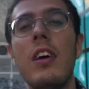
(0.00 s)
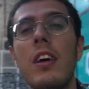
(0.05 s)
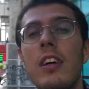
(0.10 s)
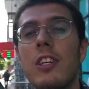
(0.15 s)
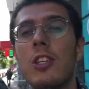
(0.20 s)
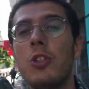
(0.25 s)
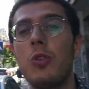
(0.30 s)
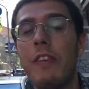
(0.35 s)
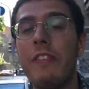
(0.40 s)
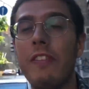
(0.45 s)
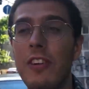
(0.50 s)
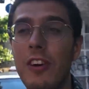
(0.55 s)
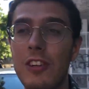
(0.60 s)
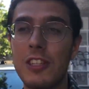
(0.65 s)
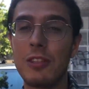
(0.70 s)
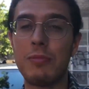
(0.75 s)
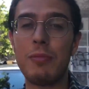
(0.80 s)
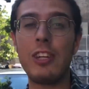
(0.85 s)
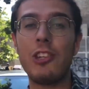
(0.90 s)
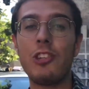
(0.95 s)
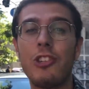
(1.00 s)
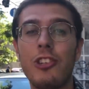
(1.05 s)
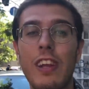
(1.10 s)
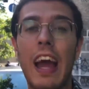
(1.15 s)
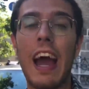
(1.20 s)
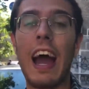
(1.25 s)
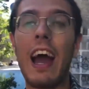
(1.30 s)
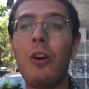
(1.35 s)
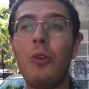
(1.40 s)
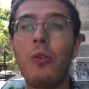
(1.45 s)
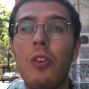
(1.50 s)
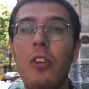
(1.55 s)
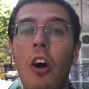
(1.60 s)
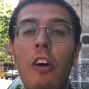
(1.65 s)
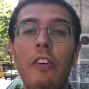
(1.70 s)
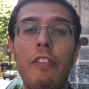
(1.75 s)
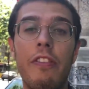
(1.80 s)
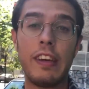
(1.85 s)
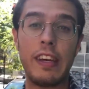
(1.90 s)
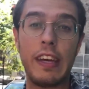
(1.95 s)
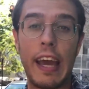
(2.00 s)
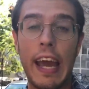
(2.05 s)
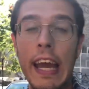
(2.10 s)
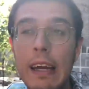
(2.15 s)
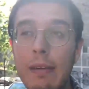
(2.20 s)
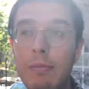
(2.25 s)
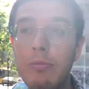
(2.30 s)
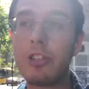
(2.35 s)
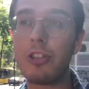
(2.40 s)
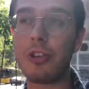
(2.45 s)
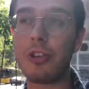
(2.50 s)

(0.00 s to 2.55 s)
So I forgot to mention how coffee came to